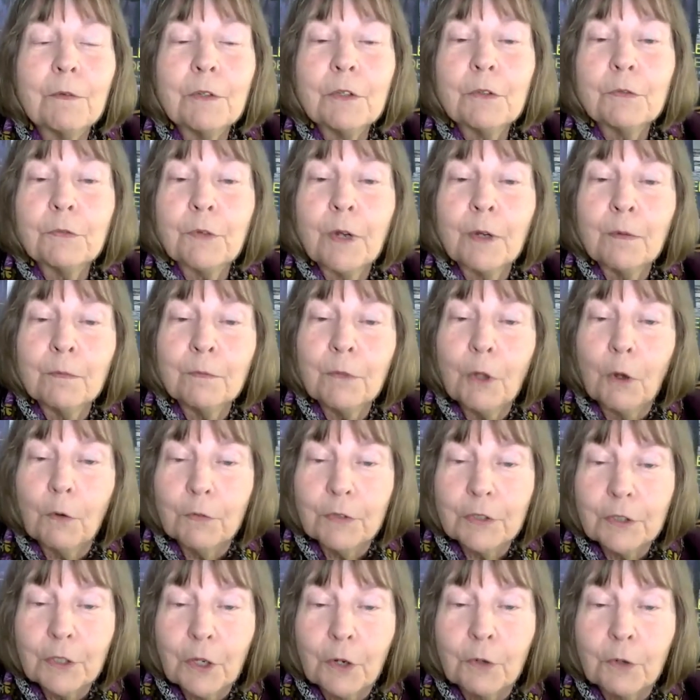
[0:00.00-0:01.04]
He was from
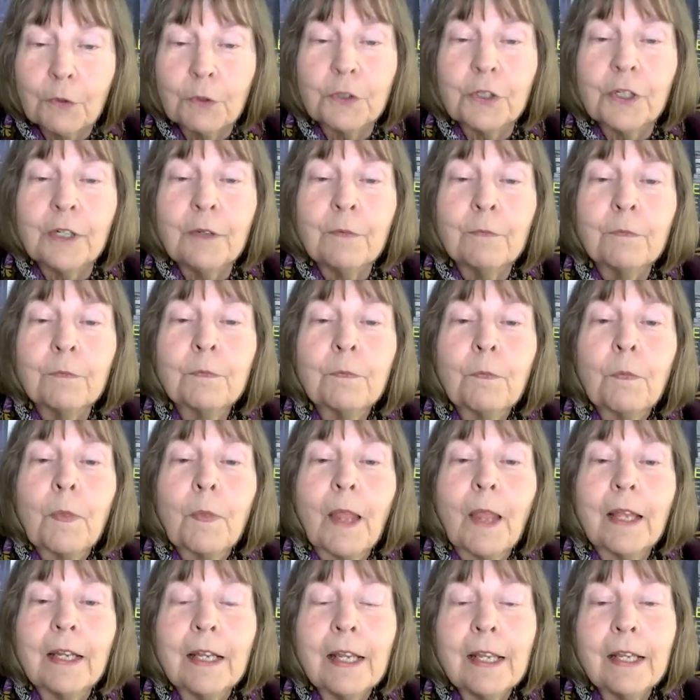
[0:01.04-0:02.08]
Nova Scotia,
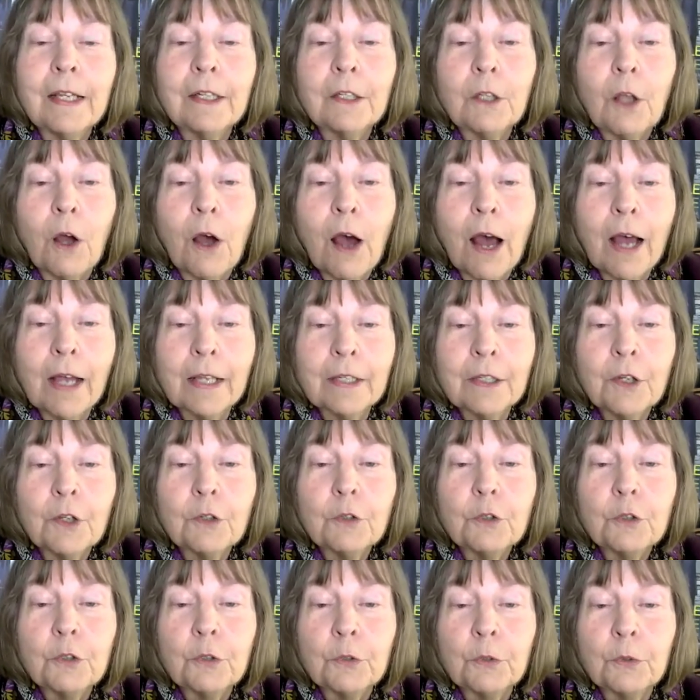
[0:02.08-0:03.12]
and he had gone
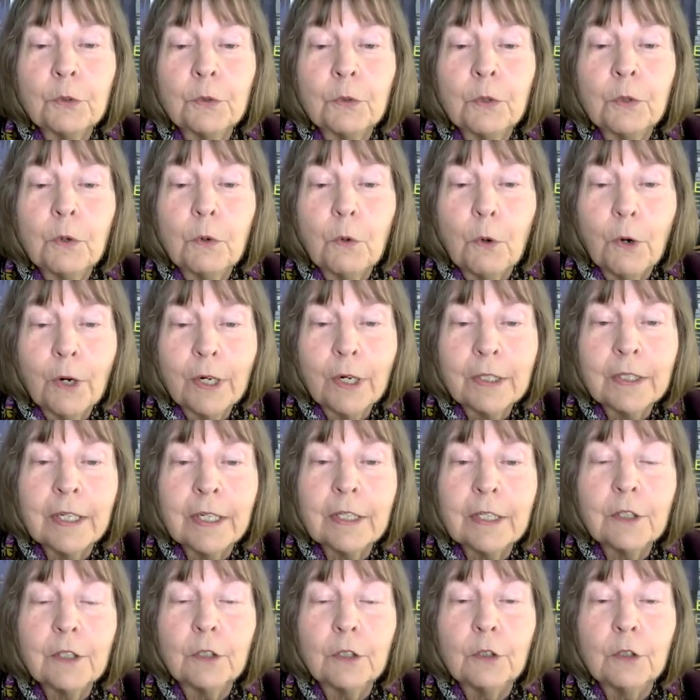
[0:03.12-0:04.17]
to
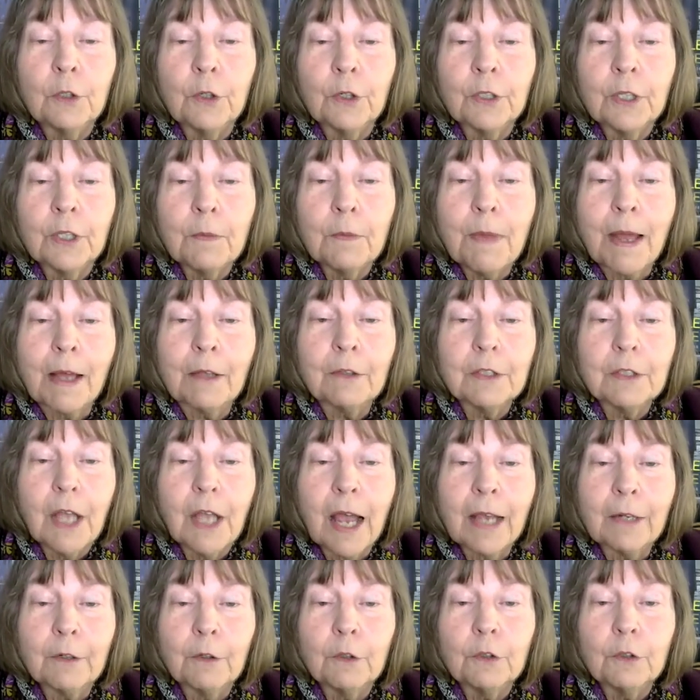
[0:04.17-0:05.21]
Orkney to learn about
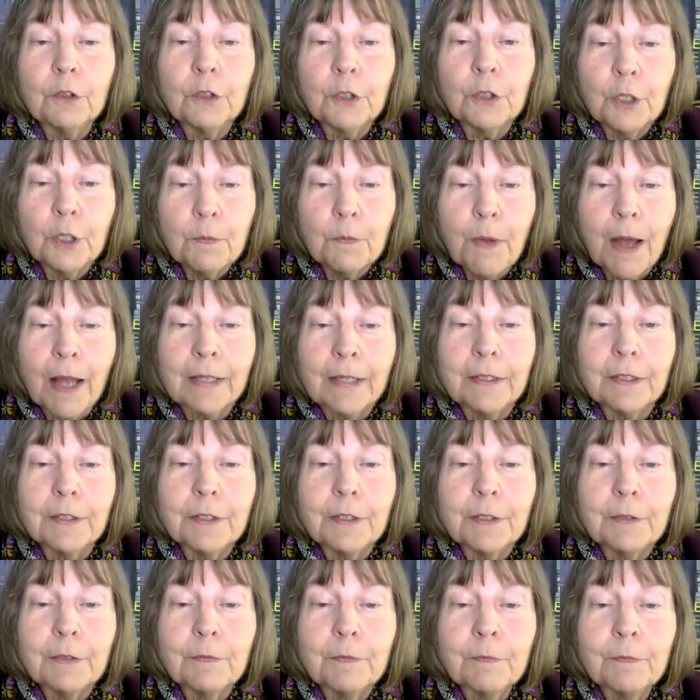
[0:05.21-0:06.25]
tidal
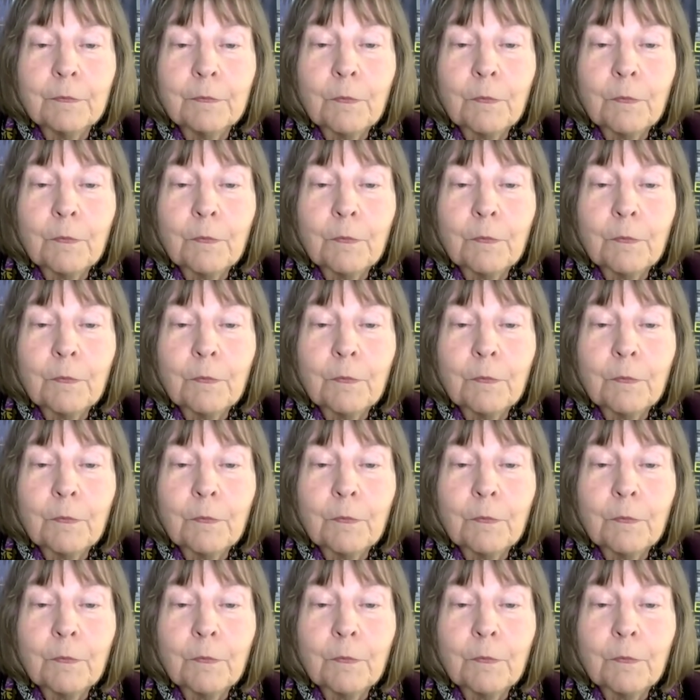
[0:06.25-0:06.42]
turbines.